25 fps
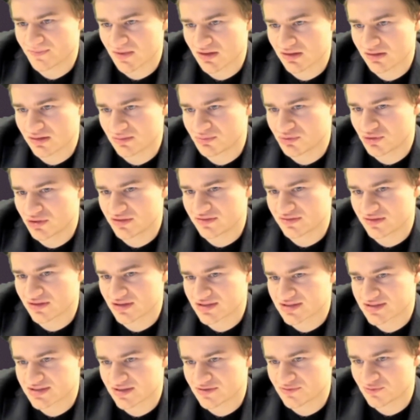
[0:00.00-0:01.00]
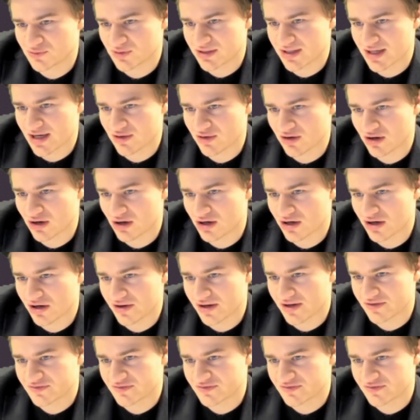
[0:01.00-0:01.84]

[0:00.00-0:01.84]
And the point is that we now guard